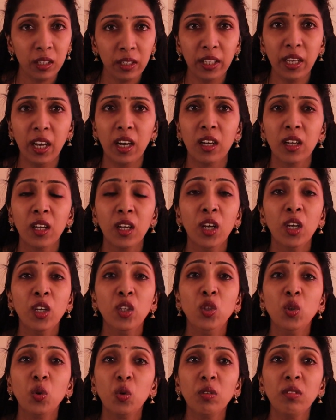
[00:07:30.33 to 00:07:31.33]
Yeah.
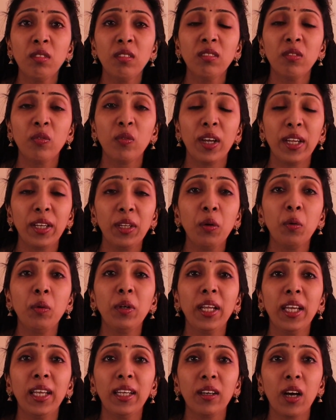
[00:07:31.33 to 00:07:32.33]
Juices, when
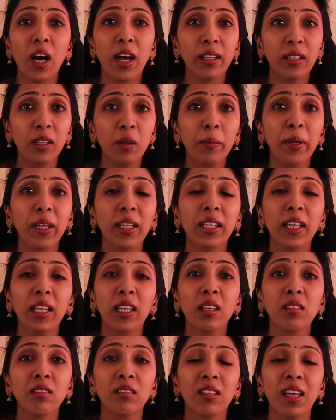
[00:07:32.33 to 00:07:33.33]
you take, another main
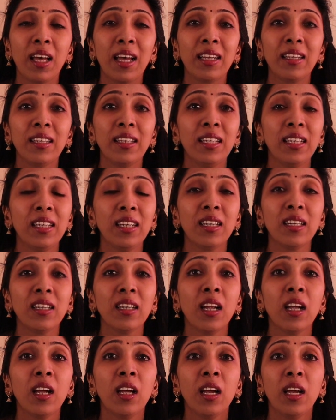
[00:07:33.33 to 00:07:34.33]
thing is that
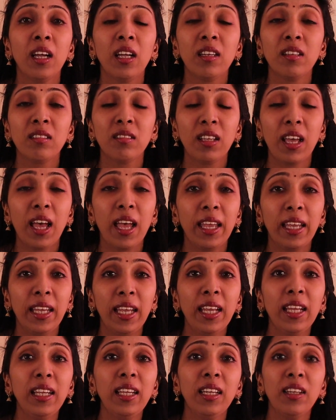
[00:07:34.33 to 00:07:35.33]
here it is
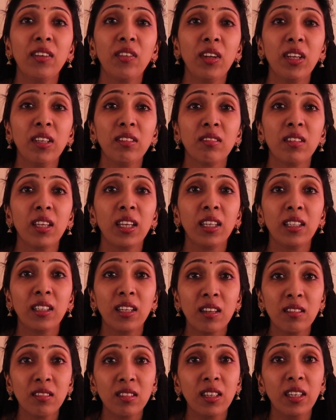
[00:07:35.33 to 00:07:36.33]
again increasing,
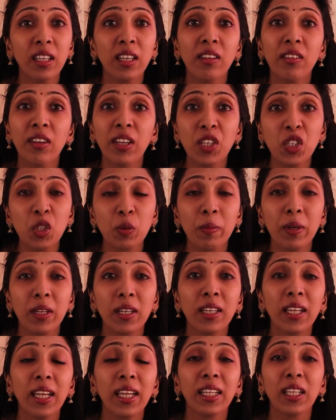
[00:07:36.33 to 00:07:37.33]
there's a
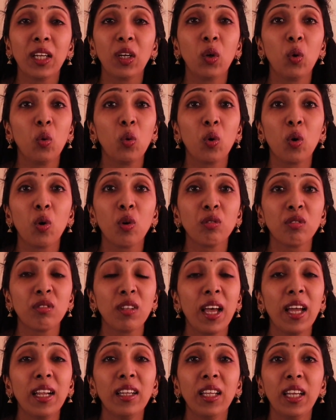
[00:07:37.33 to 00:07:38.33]
derangement in the
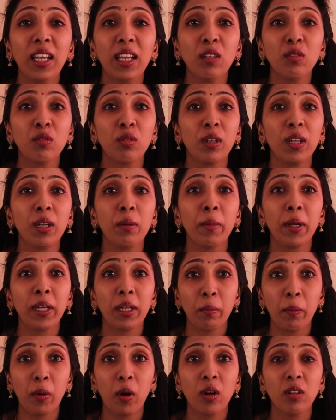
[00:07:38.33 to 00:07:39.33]
glucose and the insulin
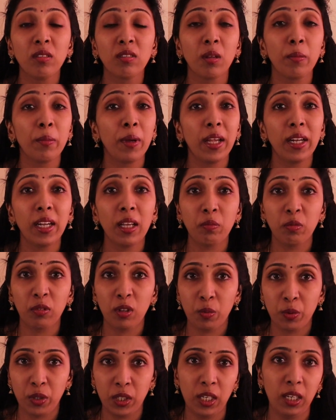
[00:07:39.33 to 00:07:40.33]
metabolism and
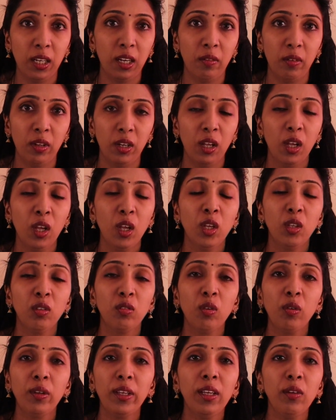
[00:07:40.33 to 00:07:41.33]
absorption level.
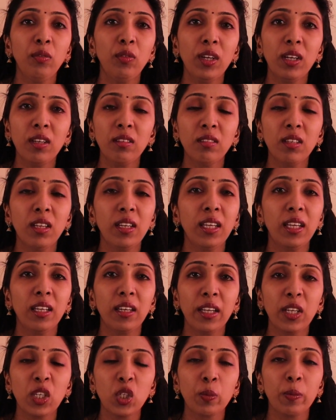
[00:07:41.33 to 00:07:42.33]
So if there's a
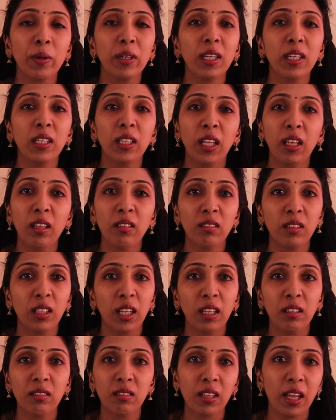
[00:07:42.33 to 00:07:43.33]
derangement in these
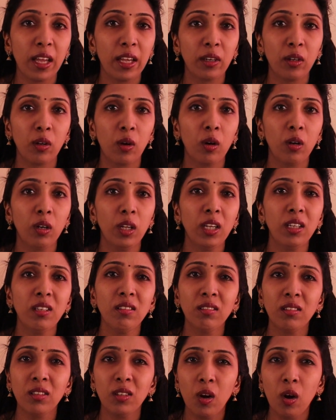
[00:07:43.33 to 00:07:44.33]
things and all, it
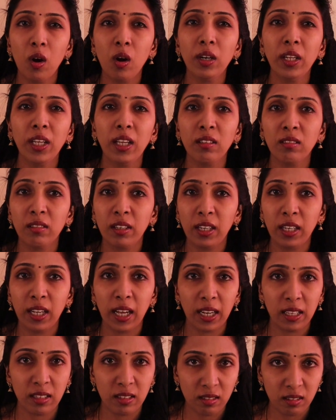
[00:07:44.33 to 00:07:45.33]
is not easily
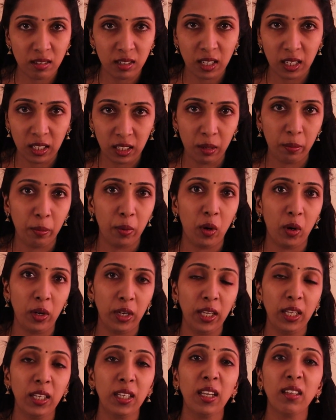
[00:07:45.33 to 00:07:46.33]
digested in the
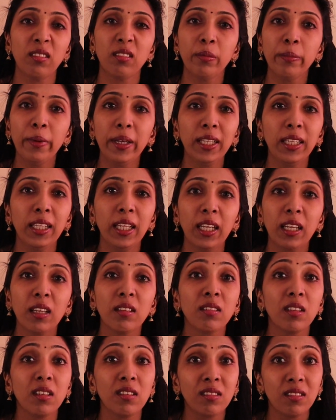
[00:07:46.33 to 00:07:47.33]
body. Next main thing
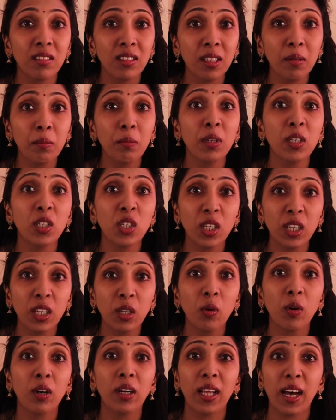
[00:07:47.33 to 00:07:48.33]
is it is
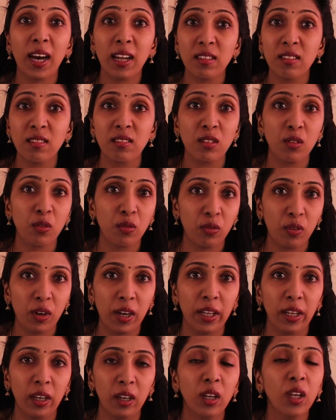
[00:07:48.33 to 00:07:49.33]
diminishing your digestive
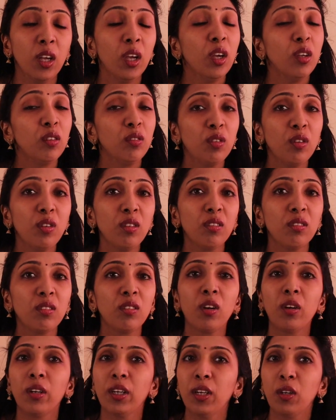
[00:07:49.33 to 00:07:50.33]
fire. So it
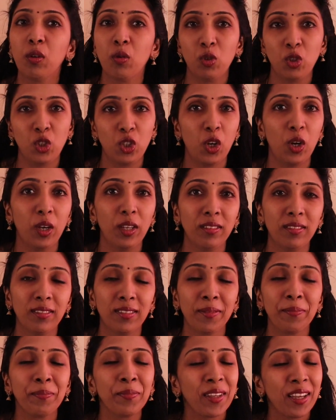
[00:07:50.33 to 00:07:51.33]
is not a good
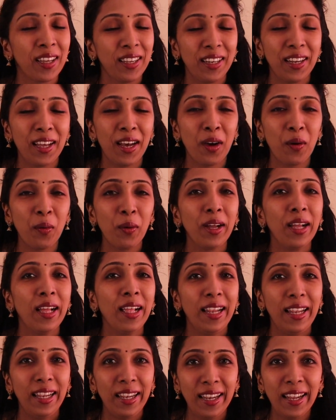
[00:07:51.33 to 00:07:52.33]
choice. Now,
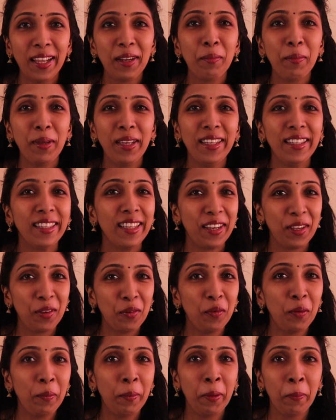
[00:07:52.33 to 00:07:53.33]

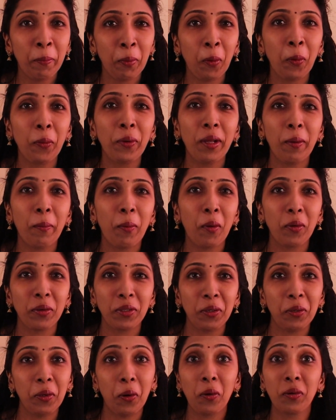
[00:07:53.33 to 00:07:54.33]
you will be bored
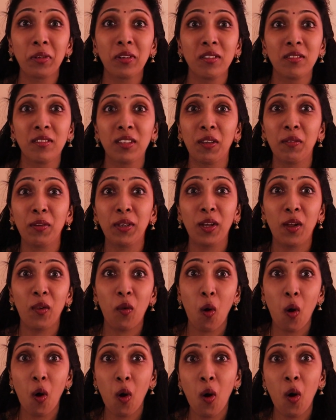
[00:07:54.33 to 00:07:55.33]
about the doctor is giving a
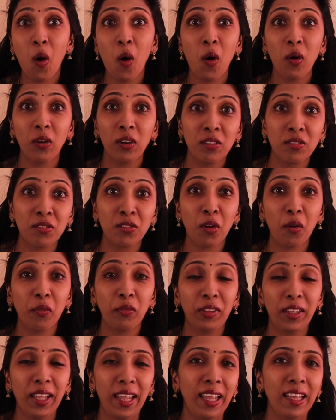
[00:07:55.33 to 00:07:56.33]
long list
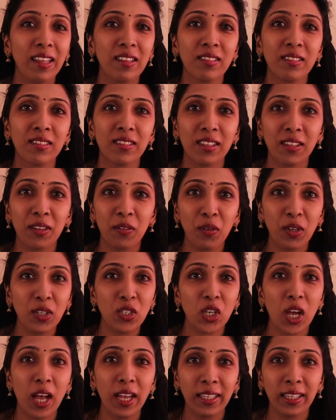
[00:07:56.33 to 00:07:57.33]
of things
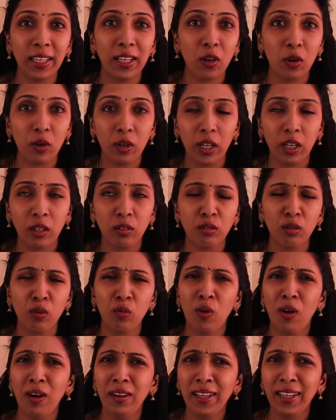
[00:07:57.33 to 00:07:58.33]
which I cannot take. So
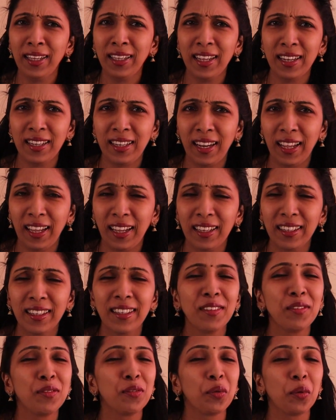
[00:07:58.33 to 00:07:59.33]
what I can take?
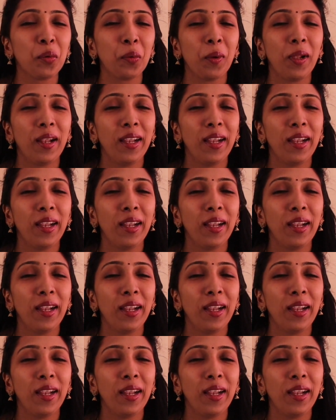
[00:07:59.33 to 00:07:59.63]
So